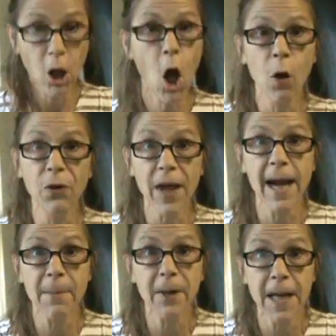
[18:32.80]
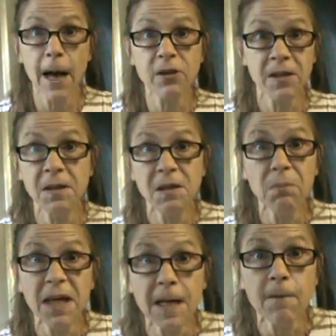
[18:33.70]
along with anybody else in his
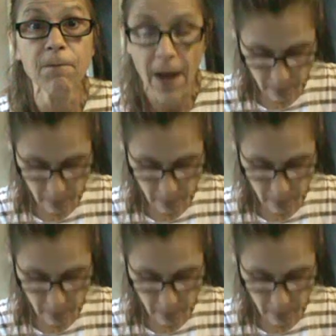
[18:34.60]
immediate